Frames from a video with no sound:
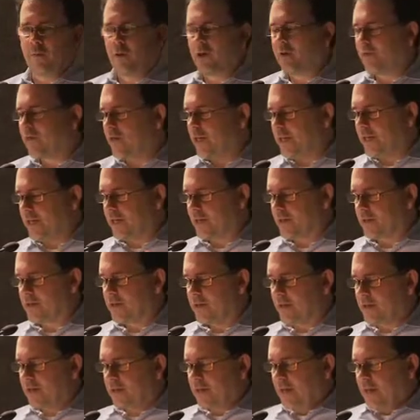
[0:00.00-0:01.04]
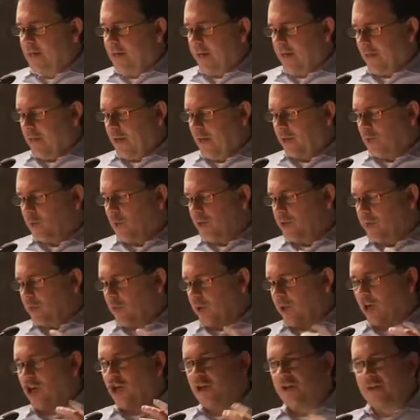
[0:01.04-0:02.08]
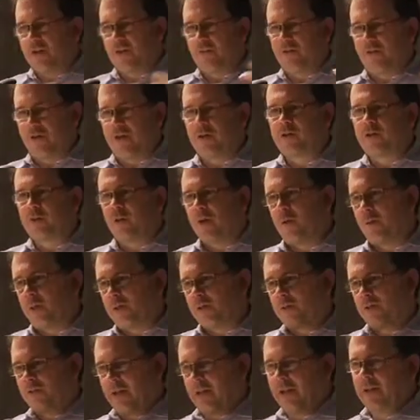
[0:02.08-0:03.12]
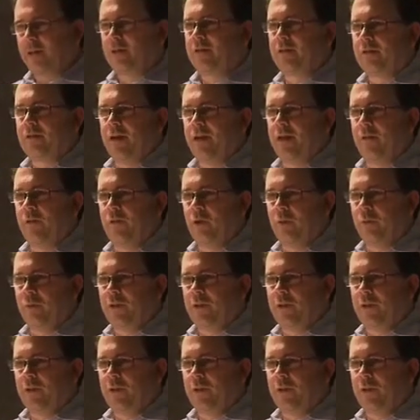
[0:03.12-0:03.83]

Whatever it is, I think we're good at the first one and we stink at the second one.